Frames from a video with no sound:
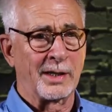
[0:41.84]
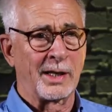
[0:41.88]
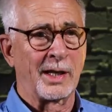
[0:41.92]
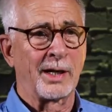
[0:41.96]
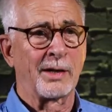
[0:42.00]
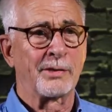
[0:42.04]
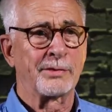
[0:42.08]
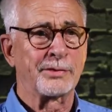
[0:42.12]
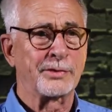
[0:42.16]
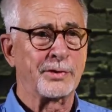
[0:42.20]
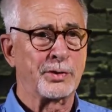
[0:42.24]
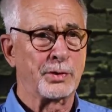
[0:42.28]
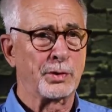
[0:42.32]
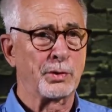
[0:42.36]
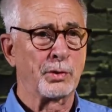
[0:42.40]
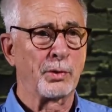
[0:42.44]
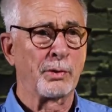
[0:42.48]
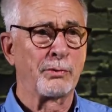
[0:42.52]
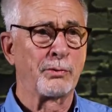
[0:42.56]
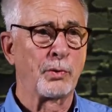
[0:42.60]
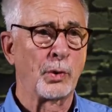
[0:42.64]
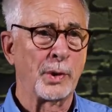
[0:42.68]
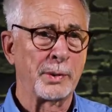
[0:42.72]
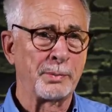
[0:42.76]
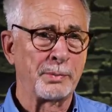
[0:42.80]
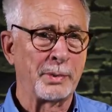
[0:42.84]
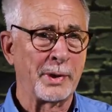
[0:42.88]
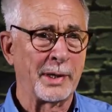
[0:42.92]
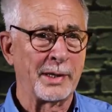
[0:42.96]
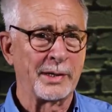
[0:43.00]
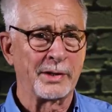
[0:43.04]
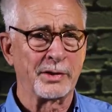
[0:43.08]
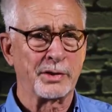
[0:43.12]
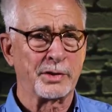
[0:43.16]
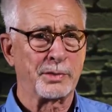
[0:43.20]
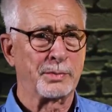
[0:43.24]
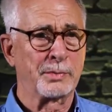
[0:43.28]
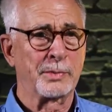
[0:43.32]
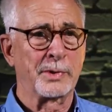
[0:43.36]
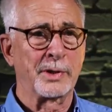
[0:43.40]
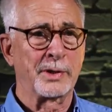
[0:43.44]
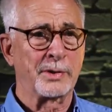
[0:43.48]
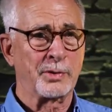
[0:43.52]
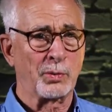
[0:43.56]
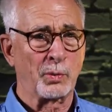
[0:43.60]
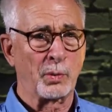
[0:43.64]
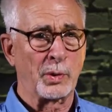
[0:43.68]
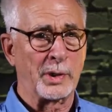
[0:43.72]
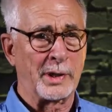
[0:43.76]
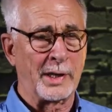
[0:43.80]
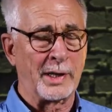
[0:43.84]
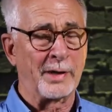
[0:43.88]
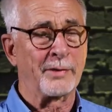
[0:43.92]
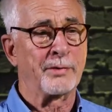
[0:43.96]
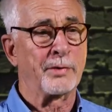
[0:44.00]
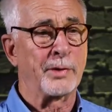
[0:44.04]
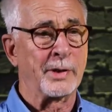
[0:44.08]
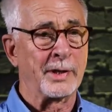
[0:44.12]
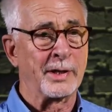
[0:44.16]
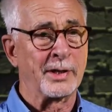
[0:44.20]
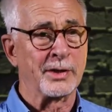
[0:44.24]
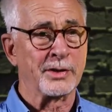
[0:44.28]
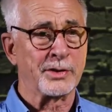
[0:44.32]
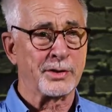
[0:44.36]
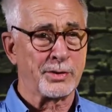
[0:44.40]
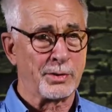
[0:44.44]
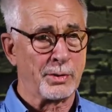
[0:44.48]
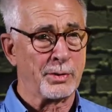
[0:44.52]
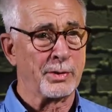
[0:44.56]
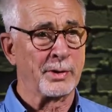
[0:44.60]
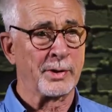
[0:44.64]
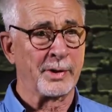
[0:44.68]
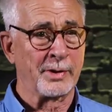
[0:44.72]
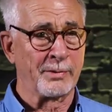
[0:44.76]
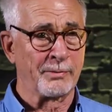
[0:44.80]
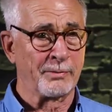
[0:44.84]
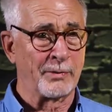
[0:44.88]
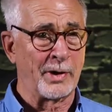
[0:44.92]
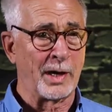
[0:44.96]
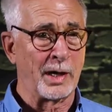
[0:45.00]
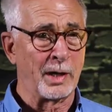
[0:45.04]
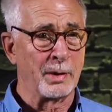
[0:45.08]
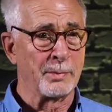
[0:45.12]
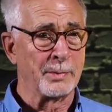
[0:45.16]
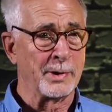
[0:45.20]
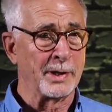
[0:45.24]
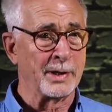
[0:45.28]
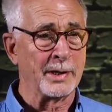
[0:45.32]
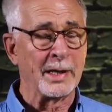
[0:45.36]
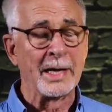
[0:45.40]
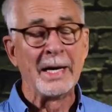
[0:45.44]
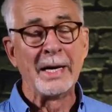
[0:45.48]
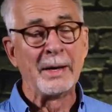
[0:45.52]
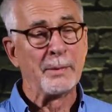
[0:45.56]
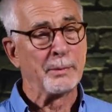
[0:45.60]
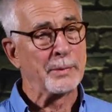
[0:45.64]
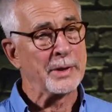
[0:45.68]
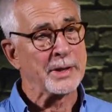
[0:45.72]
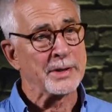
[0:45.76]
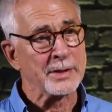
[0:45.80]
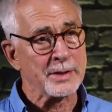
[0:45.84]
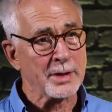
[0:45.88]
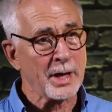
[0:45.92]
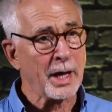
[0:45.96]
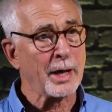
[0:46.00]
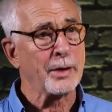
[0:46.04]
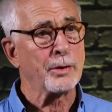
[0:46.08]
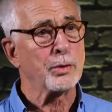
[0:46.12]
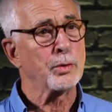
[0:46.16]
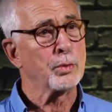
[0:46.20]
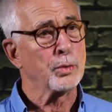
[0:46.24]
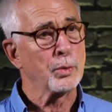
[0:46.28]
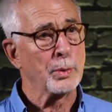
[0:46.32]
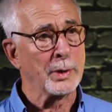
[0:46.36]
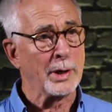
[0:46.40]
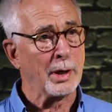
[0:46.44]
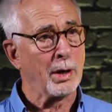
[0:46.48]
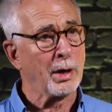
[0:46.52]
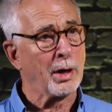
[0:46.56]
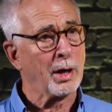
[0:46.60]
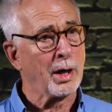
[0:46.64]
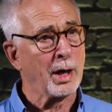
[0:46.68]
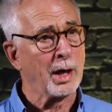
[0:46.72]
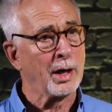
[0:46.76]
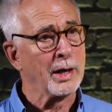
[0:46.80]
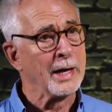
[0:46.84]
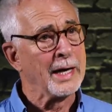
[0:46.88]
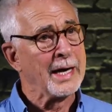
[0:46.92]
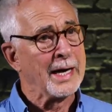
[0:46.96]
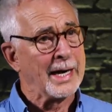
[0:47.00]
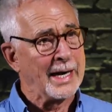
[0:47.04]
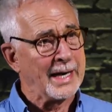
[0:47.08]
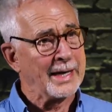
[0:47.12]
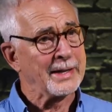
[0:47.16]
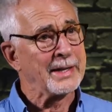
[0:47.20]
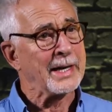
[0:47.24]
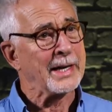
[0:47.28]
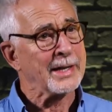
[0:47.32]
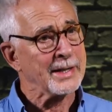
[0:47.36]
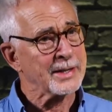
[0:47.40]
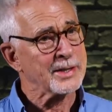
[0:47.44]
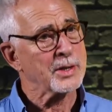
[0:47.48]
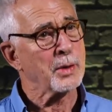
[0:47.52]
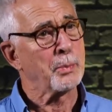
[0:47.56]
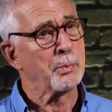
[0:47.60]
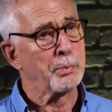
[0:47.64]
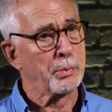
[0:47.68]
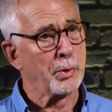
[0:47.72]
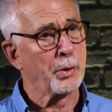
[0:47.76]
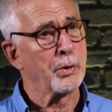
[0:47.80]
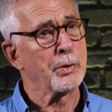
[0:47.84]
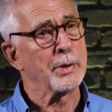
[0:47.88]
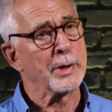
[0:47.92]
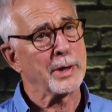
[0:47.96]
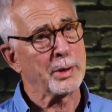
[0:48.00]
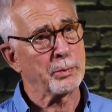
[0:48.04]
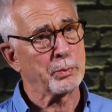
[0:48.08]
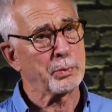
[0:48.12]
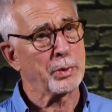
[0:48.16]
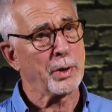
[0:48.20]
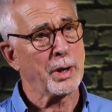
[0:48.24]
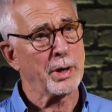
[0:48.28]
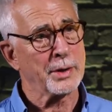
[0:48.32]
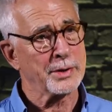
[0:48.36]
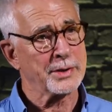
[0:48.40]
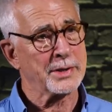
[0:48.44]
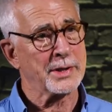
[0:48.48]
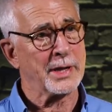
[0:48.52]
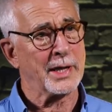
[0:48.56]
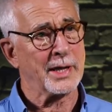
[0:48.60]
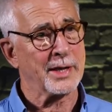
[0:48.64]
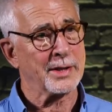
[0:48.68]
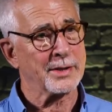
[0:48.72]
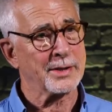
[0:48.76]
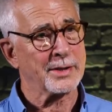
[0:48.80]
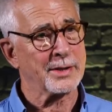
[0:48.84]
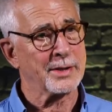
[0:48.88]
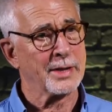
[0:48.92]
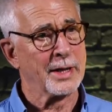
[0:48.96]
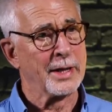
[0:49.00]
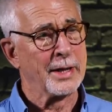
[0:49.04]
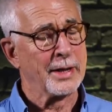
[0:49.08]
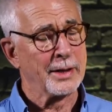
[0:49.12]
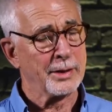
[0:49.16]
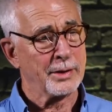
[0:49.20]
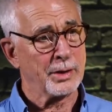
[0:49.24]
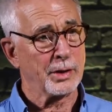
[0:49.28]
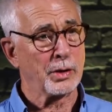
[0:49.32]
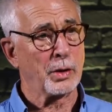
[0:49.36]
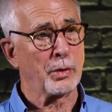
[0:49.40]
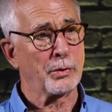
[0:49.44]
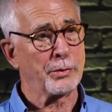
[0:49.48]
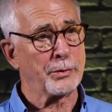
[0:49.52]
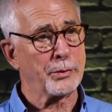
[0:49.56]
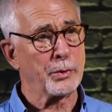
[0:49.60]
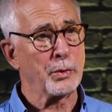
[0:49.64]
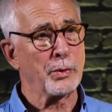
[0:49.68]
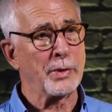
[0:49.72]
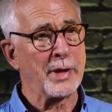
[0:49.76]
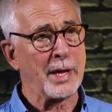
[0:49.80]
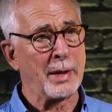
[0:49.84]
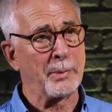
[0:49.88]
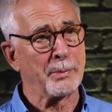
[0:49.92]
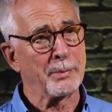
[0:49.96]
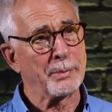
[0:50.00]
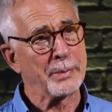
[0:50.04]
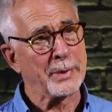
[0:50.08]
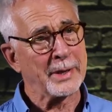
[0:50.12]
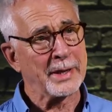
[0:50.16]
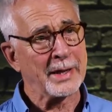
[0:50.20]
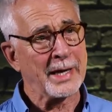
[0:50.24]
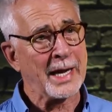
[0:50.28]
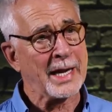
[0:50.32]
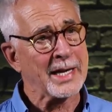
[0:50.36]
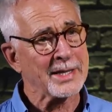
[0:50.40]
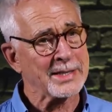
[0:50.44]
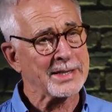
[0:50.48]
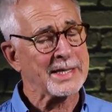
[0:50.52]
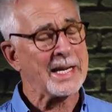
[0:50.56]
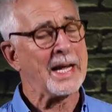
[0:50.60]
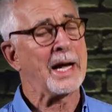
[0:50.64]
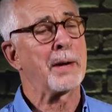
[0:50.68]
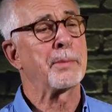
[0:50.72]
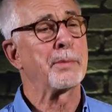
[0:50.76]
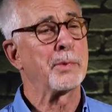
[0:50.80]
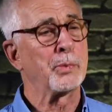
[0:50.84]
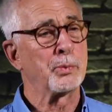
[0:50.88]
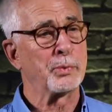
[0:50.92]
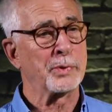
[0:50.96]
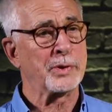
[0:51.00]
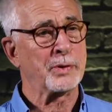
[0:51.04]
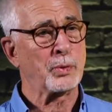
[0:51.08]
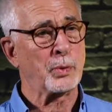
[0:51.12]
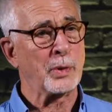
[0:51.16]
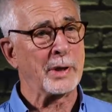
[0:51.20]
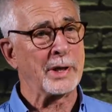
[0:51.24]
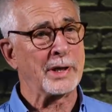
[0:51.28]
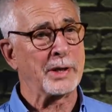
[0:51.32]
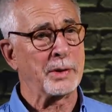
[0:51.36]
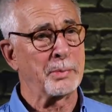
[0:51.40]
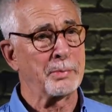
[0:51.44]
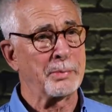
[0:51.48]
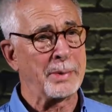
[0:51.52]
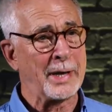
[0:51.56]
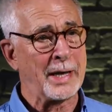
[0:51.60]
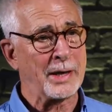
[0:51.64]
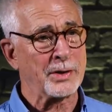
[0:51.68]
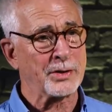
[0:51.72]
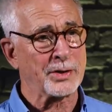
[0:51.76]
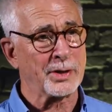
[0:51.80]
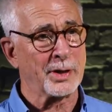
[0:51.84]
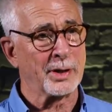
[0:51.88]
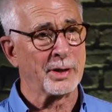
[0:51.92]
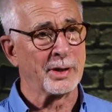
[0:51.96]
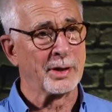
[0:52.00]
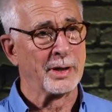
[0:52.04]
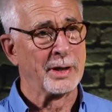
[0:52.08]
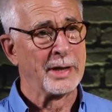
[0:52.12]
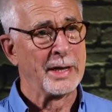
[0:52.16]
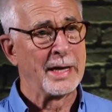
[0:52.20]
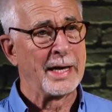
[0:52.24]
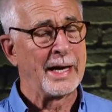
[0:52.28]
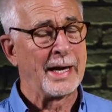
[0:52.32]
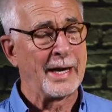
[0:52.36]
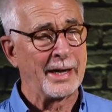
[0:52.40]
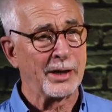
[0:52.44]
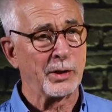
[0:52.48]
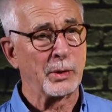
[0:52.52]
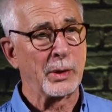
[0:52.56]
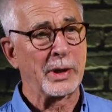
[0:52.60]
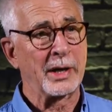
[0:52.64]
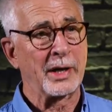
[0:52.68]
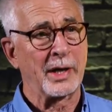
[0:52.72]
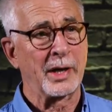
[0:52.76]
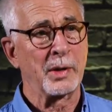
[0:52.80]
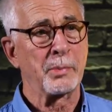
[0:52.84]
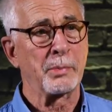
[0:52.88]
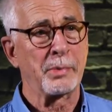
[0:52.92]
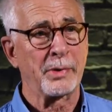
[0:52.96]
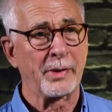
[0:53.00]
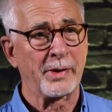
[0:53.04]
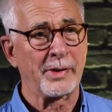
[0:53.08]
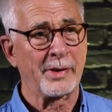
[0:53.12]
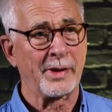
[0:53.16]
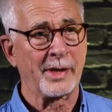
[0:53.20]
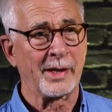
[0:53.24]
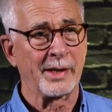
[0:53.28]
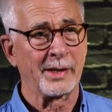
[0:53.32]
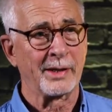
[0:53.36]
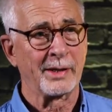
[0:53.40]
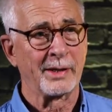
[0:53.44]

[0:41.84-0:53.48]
love, to avoid punishment, whatever, in a certain environment. But it's not who we are. And that is a burning process to go through that, but it has to happen with great compassion and great empathy.